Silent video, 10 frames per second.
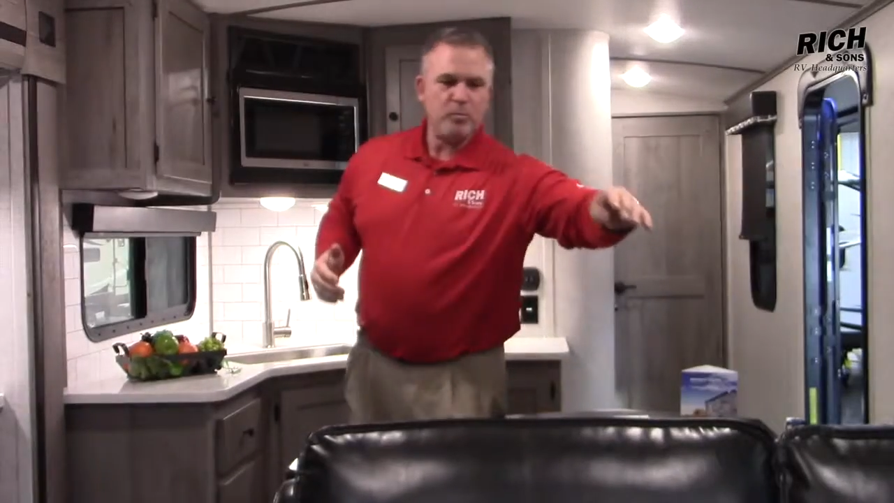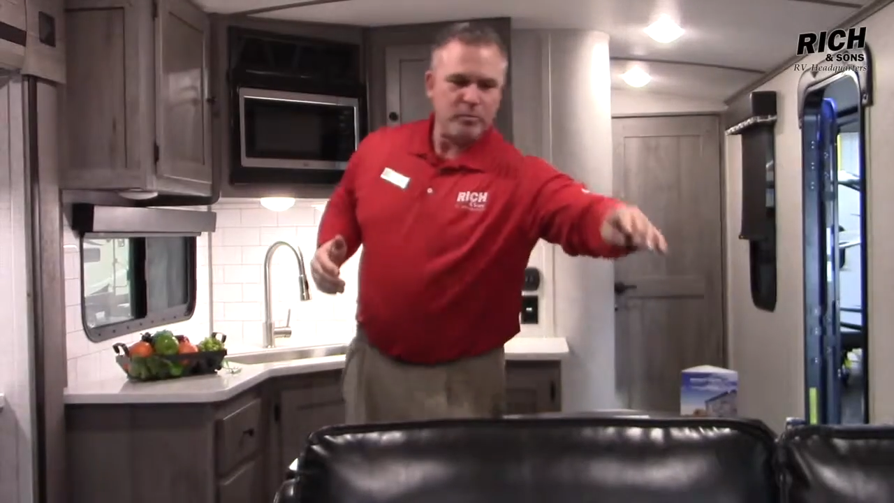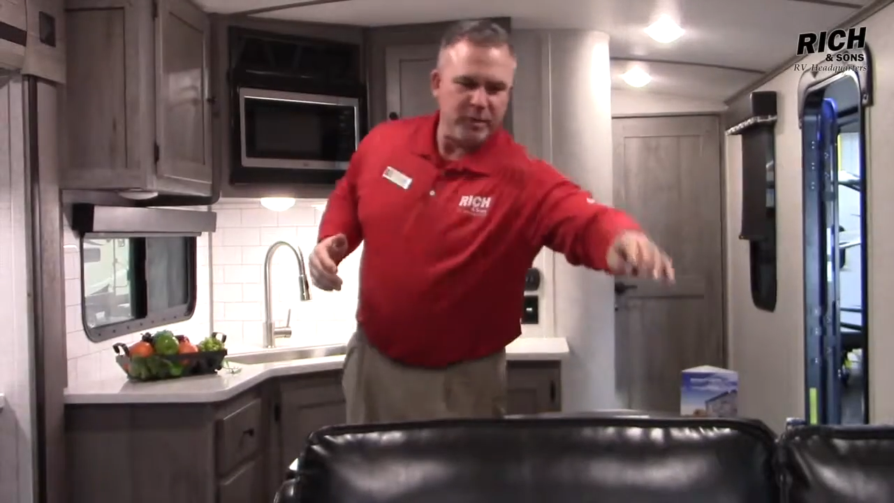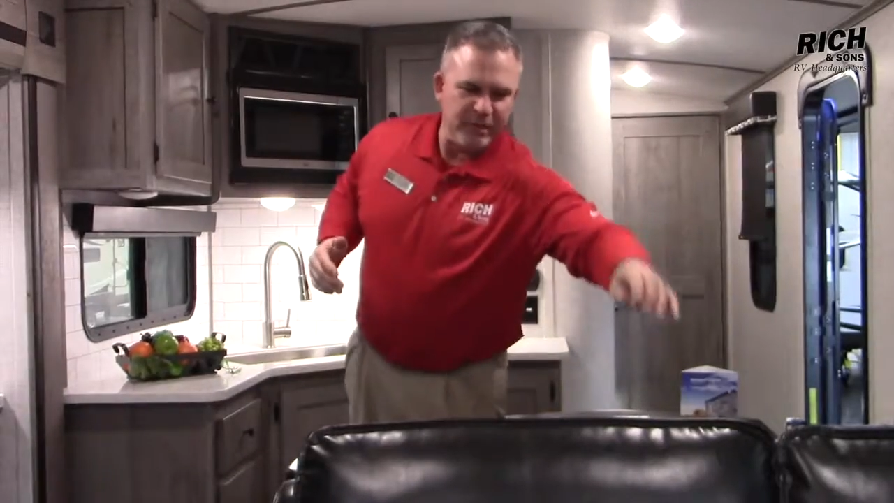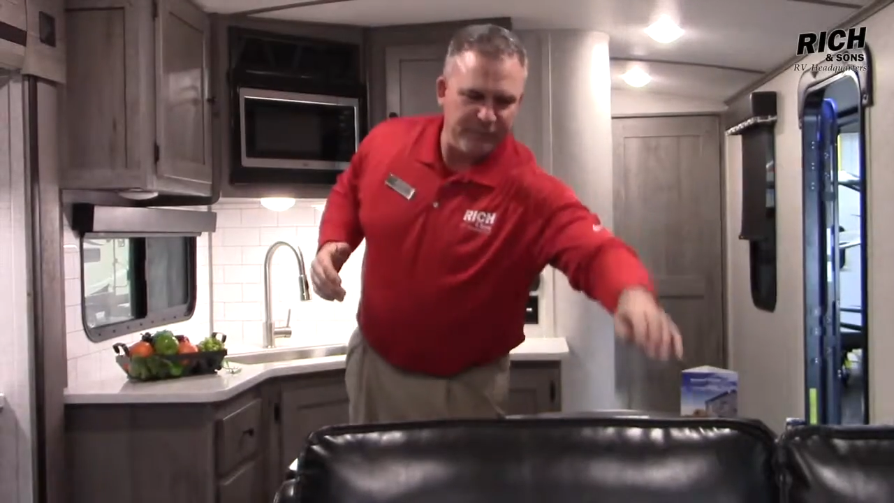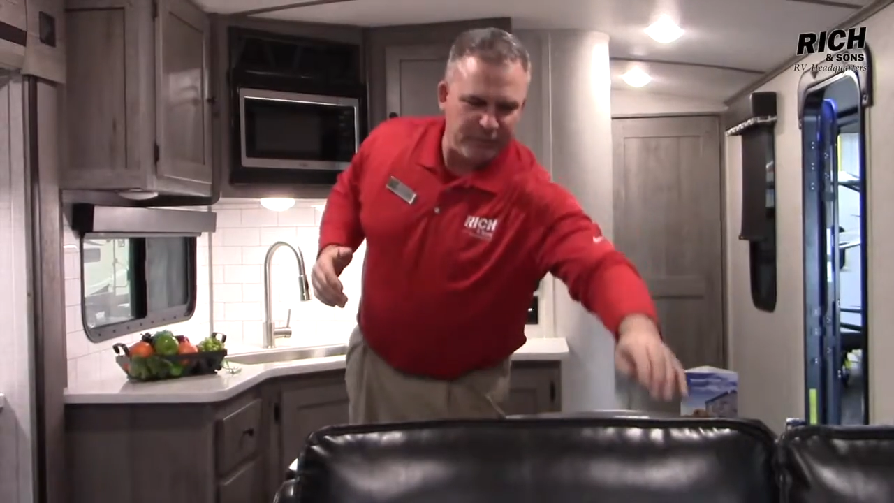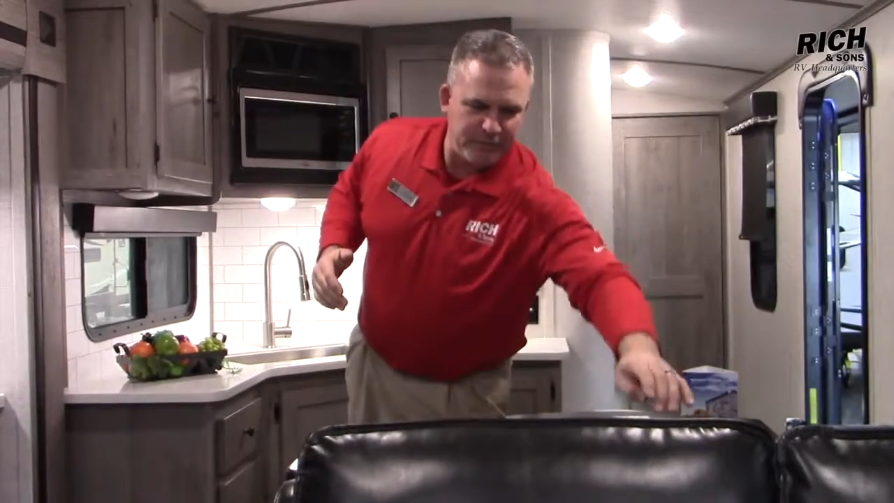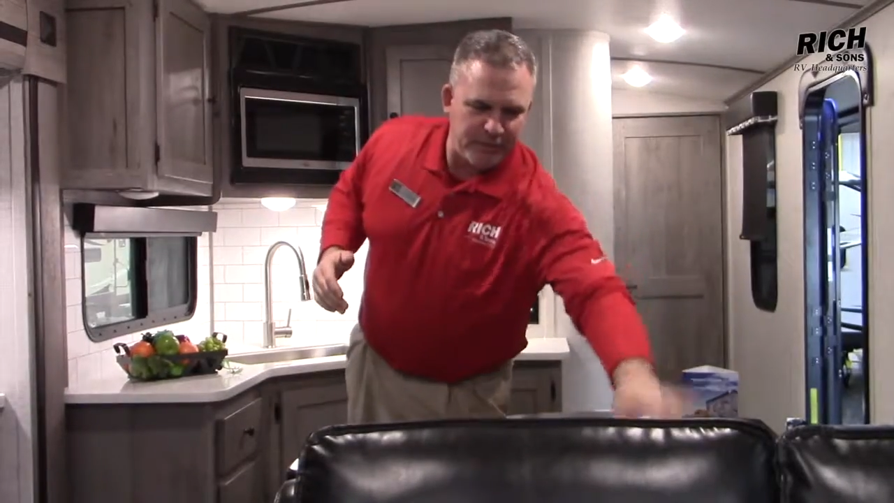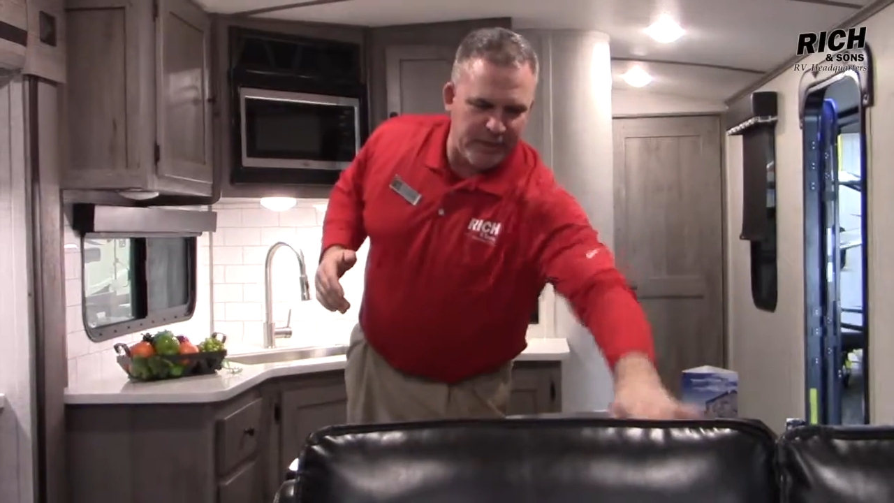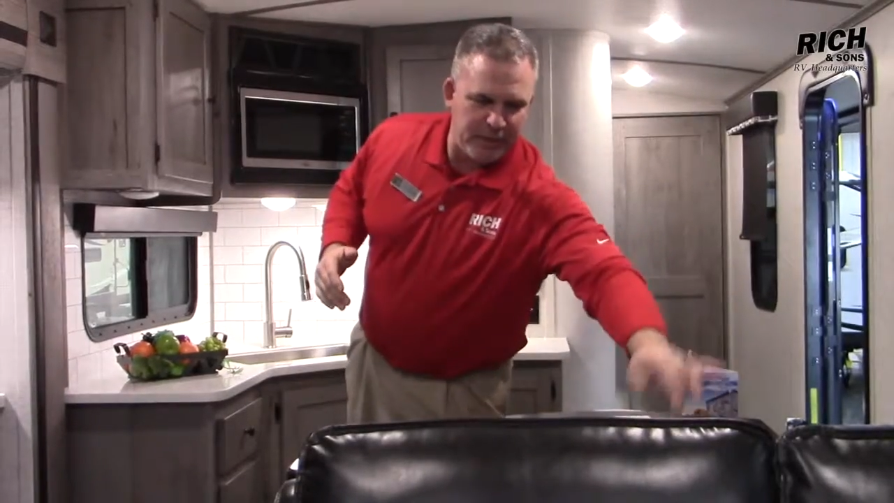And you've also
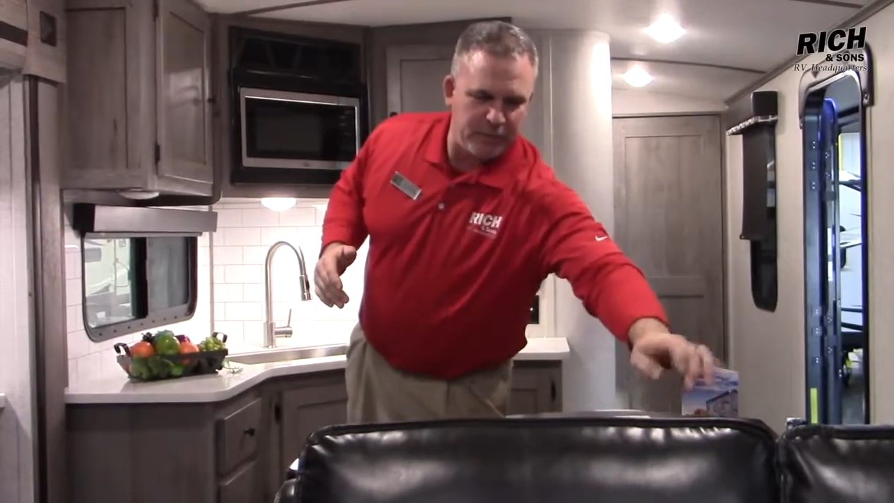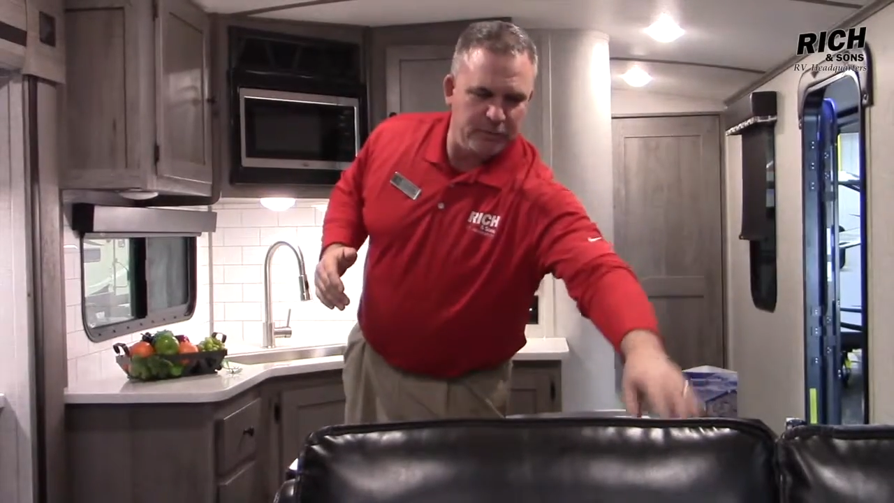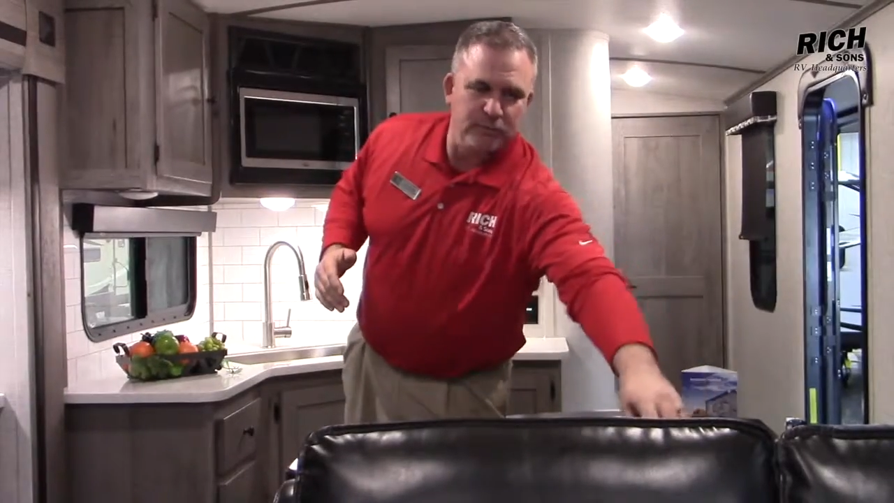got